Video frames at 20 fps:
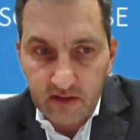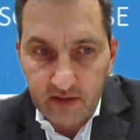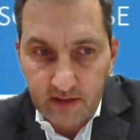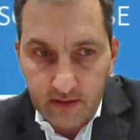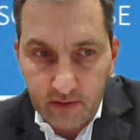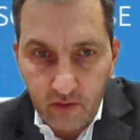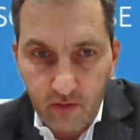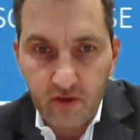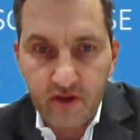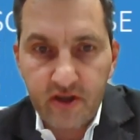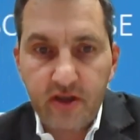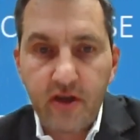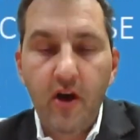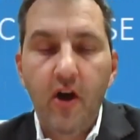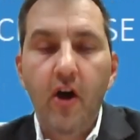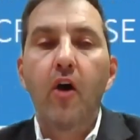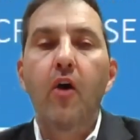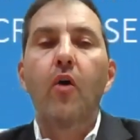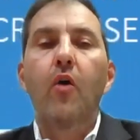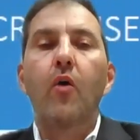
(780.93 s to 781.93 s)
technology.
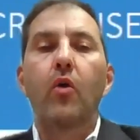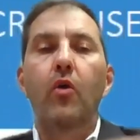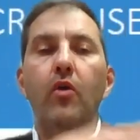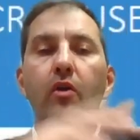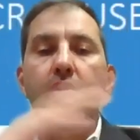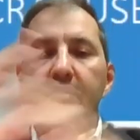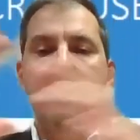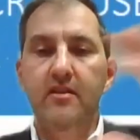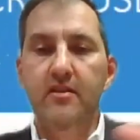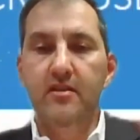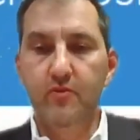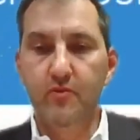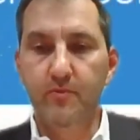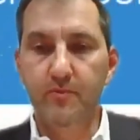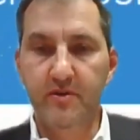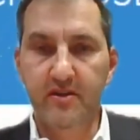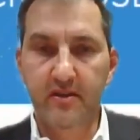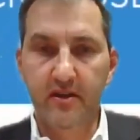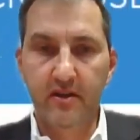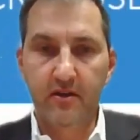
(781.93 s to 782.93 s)
All these
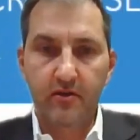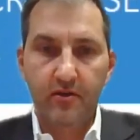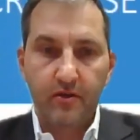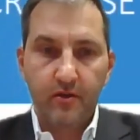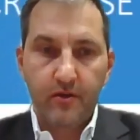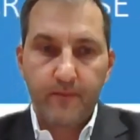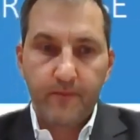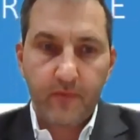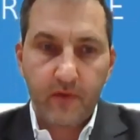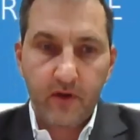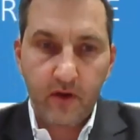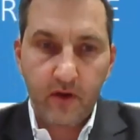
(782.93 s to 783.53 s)
represent a